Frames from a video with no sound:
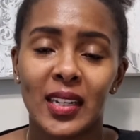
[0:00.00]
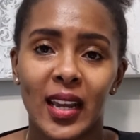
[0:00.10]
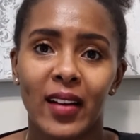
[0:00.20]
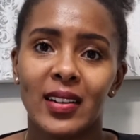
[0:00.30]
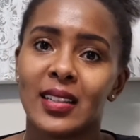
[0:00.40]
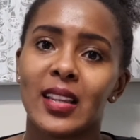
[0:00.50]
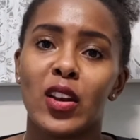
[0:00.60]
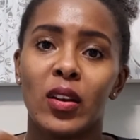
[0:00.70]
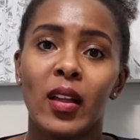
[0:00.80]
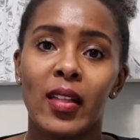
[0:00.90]
currency,
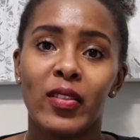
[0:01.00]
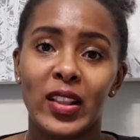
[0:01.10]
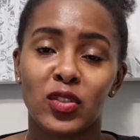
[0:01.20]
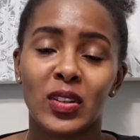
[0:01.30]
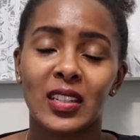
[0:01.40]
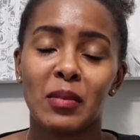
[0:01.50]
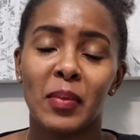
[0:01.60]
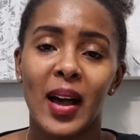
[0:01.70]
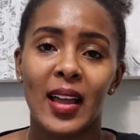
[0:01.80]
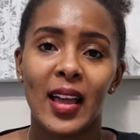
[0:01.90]
and that's written
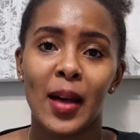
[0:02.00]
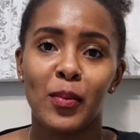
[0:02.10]
by